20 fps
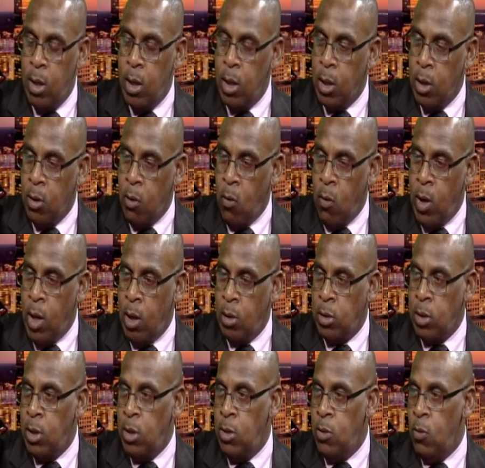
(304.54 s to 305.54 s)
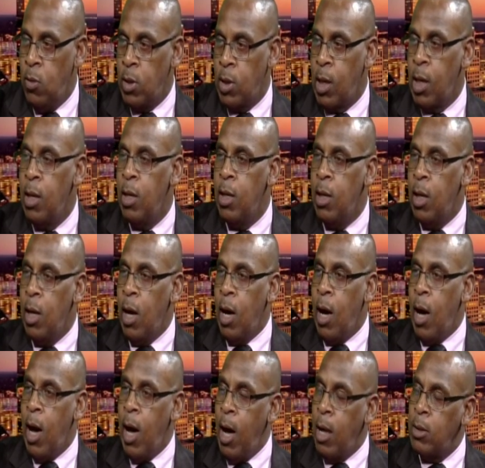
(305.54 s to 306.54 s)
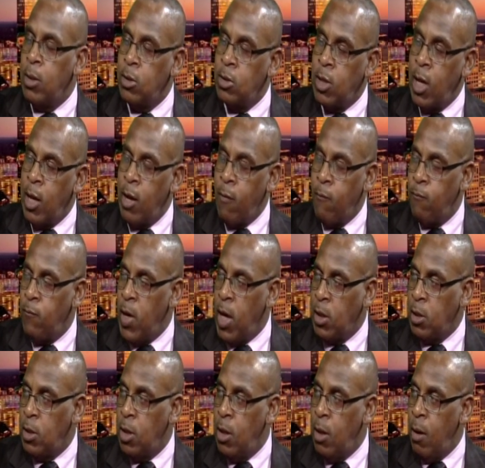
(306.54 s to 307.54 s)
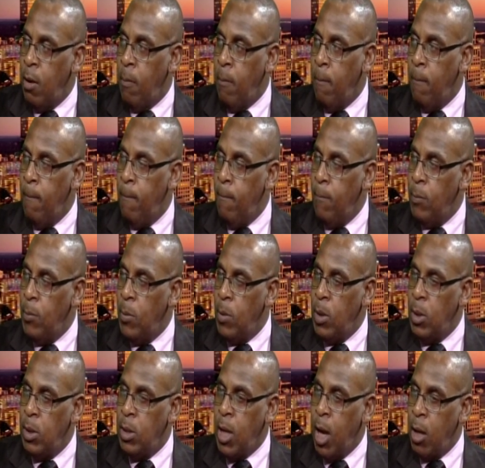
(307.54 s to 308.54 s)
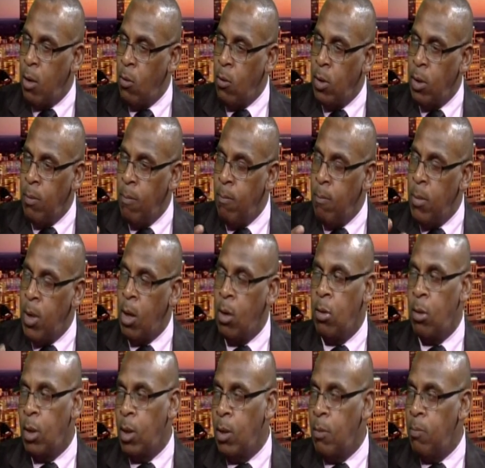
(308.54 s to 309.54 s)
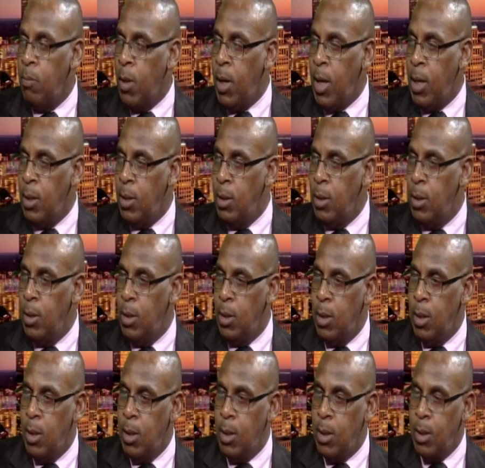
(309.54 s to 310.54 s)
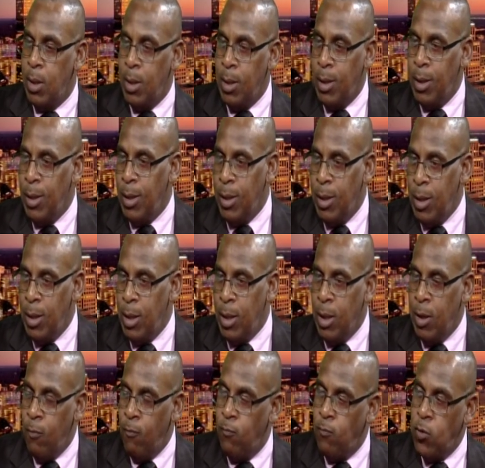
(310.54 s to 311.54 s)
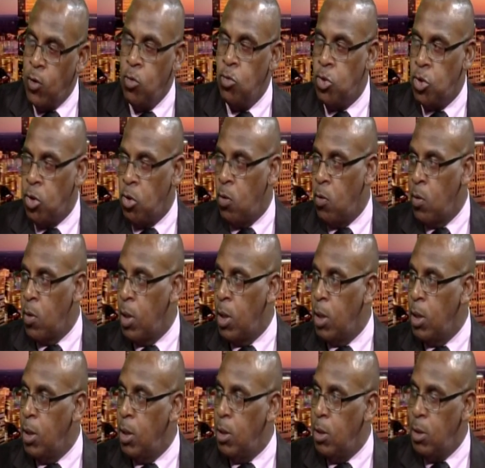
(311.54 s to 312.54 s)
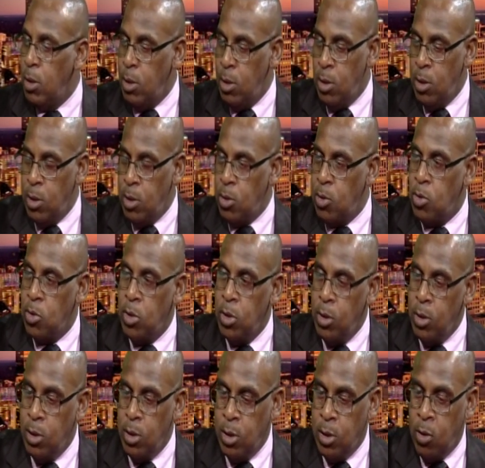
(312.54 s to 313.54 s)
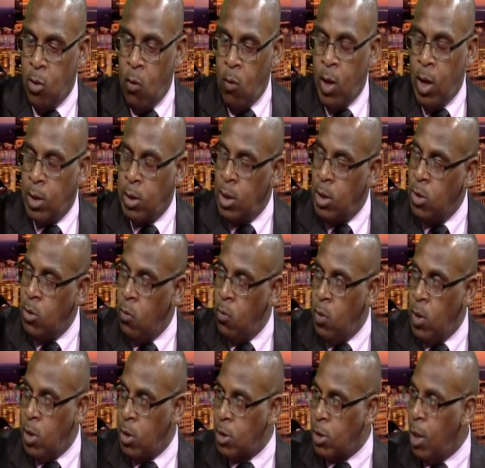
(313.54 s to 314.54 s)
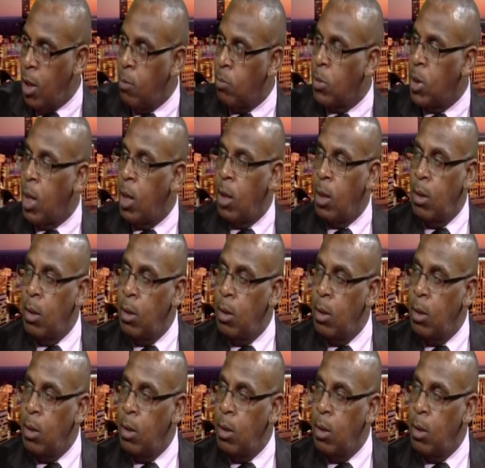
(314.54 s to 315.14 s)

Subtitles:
going out there doing it, how does that affect them not only mentally but in future going out there doing the same thing?